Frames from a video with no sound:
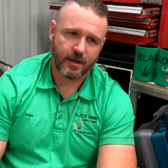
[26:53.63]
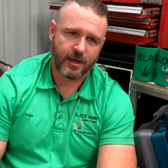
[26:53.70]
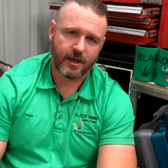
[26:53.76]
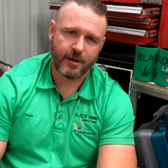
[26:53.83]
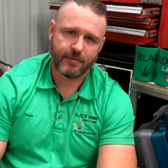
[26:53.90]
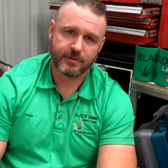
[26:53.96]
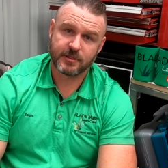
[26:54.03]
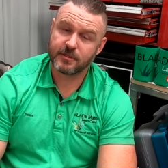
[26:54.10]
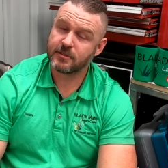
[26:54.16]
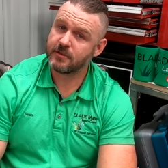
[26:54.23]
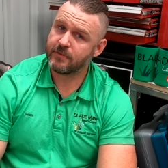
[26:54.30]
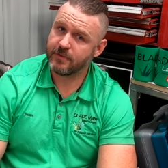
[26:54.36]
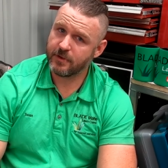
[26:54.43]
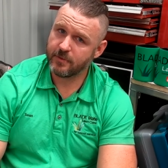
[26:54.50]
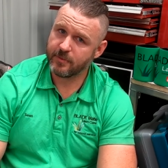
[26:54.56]
uh, I was
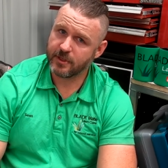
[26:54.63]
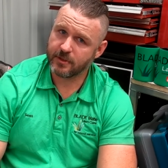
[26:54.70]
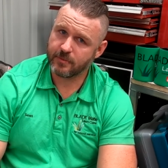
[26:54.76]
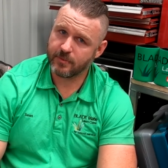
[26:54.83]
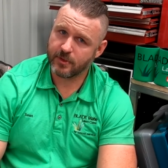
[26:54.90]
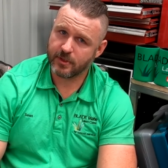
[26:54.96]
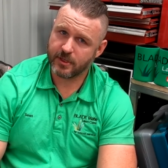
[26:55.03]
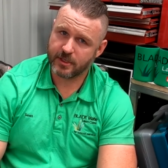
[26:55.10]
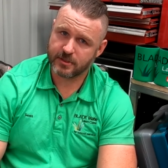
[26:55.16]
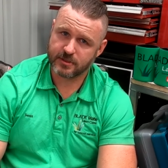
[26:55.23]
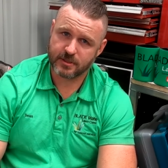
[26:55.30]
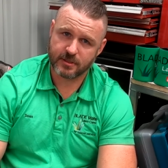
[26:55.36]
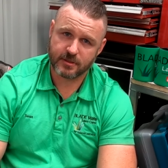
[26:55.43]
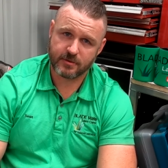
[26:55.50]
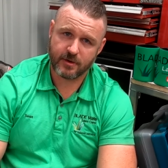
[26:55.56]
actually filming my
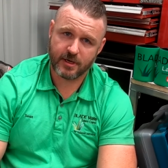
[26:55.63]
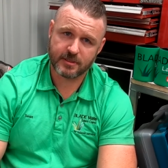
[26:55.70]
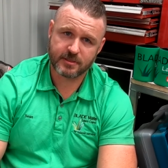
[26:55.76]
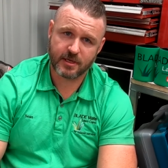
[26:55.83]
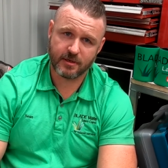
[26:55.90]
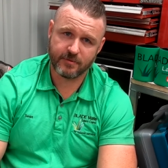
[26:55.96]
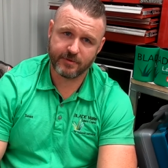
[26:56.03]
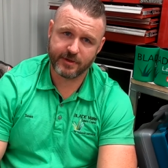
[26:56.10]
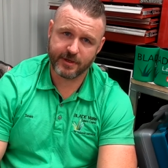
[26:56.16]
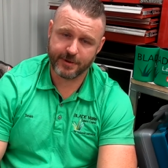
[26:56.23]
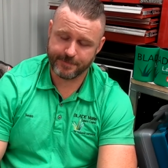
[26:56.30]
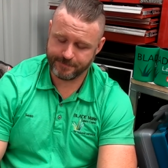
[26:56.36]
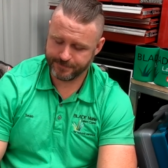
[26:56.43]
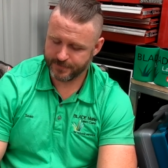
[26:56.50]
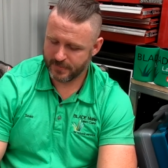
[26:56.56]
next grass cutting
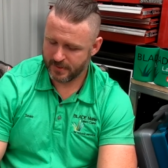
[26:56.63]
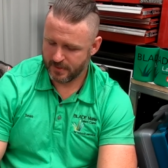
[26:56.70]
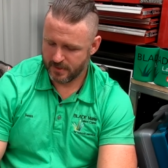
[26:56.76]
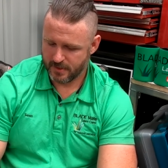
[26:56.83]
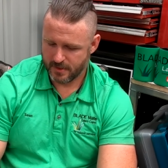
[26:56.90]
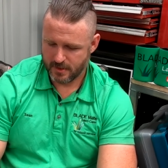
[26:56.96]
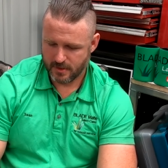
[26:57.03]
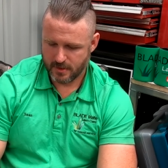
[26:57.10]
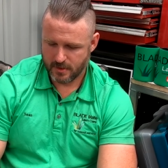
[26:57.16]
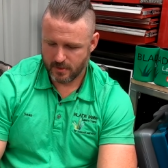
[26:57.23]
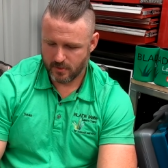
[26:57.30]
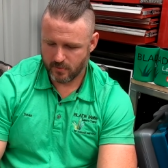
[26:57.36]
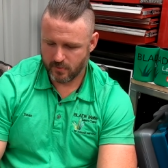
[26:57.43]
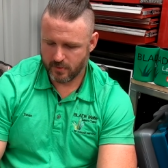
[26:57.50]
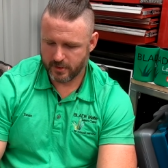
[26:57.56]
video.
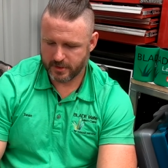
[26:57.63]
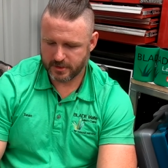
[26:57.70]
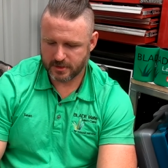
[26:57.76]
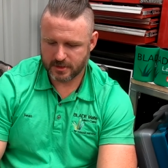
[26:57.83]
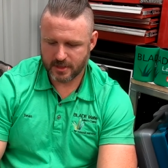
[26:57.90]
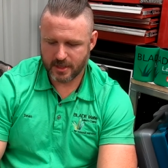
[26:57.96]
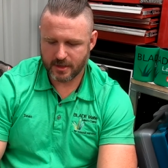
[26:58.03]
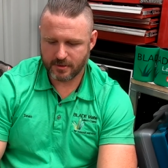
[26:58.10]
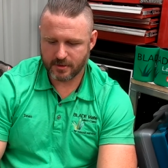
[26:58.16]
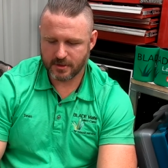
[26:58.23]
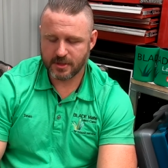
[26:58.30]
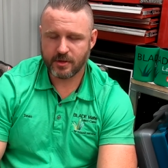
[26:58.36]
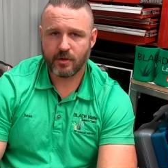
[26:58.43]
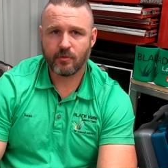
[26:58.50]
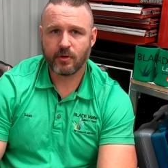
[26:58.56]
Alrighty, so
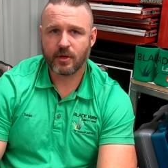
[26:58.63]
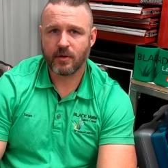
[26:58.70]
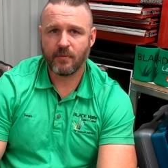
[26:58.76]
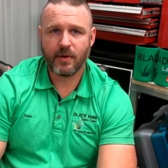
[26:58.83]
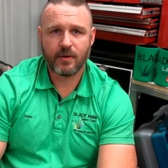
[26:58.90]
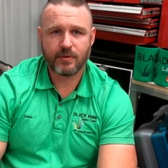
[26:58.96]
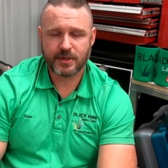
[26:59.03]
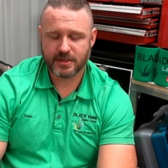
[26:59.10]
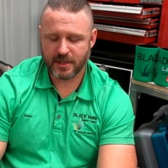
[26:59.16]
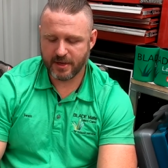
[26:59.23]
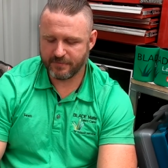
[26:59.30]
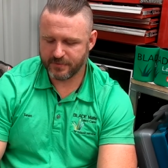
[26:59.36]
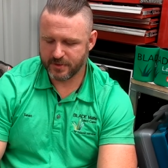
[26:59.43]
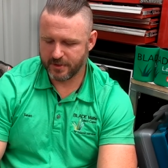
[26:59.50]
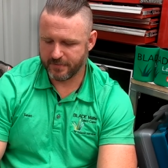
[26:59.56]
continuing where we
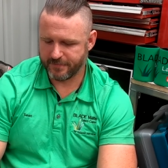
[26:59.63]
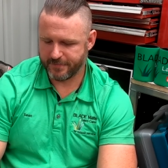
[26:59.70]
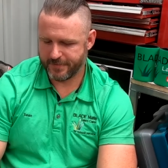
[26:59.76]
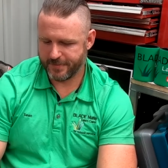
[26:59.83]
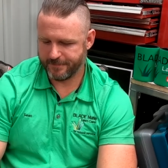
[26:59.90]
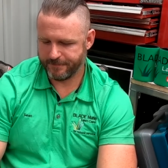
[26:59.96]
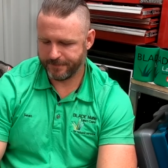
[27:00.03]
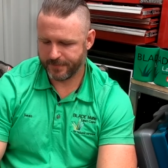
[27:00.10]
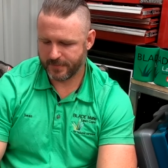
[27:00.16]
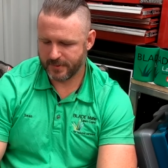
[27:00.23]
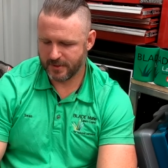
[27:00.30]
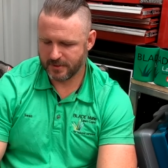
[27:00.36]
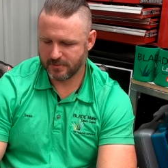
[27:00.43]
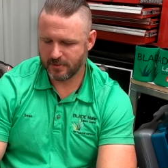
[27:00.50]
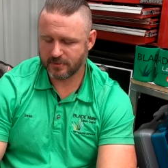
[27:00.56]
left off.
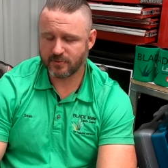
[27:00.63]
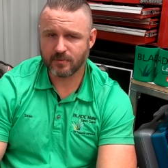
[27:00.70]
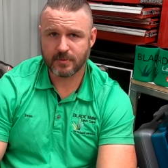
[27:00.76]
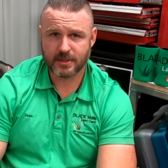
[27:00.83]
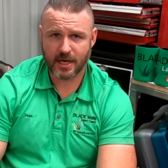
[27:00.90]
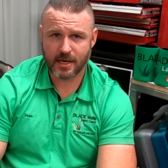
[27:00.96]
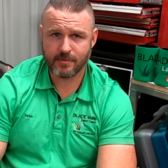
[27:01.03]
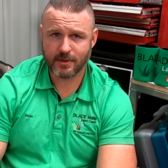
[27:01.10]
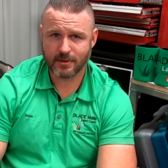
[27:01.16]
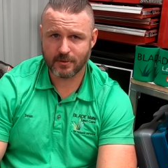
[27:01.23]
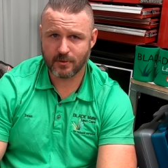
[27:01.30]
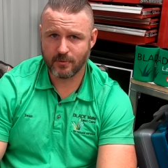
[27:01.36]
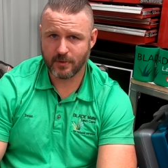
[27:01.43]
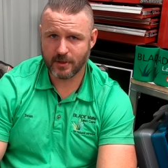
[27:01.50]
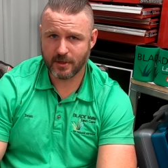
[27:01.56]
This one's from
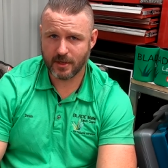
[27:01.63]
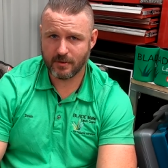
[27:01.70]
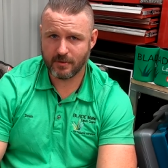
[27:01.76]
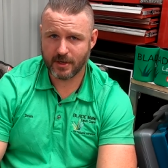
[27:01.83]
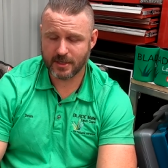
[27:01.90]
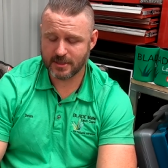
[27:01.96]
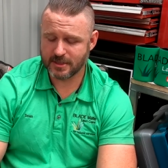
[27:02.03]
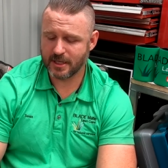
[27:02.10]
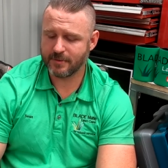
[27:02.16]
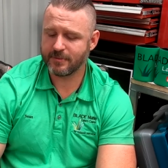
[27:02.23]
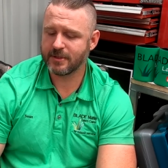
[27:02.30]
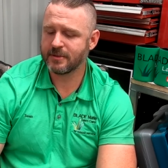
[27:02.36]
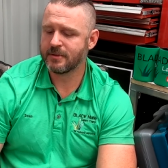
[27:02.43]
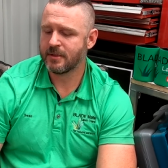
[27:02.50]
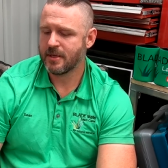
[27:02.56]
Damien Quinn. How are you,
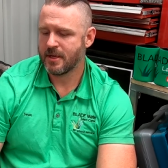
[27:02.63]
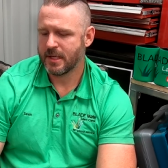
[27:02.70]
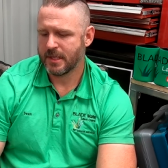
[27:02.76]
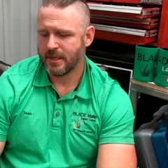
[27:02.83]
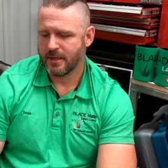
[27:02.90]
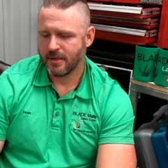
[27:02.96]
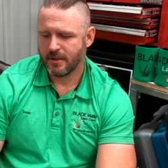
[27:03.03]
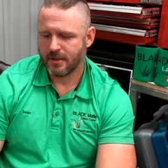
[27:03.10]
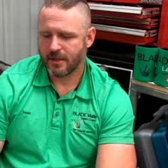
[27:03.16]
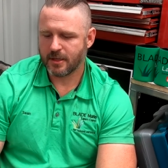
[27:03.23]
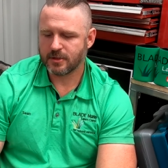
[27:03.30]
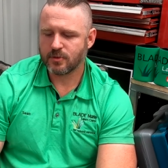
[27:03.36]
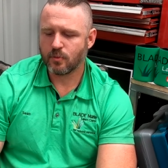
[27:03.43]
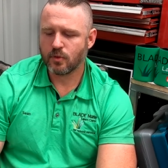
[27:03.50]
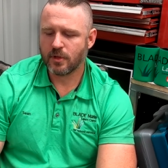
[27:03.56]
Damien? He
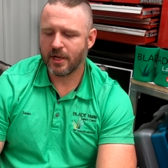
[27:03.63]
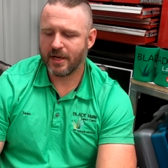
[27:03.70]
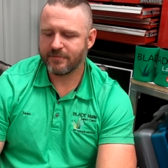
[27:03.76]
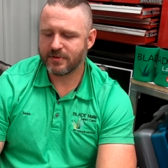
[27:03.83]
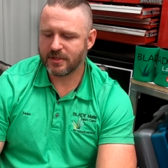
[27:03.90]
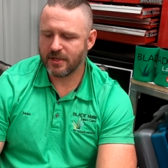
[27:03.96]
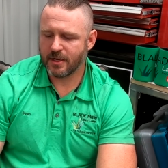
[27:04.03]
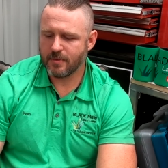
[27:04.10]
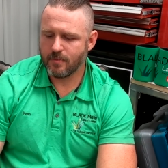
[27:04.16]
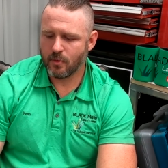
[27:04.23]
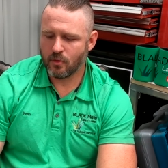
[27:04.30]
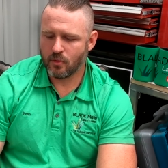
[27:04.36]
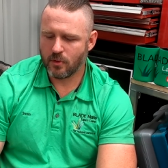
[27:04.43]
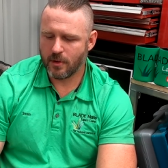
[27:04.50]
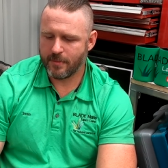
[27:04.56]
goes, I would love to know
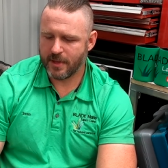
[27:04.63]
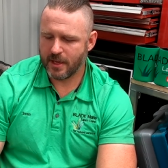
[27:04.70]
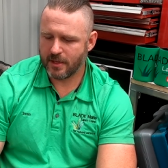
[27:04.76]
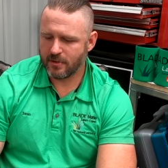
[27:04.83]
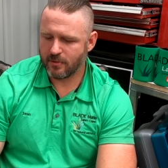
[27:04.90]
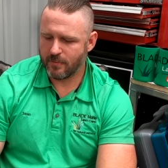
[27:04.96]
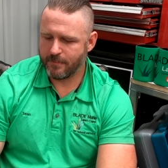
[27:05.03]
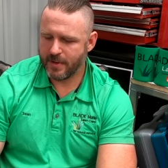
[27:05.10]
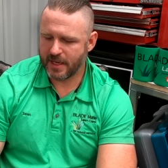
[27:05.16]
more about your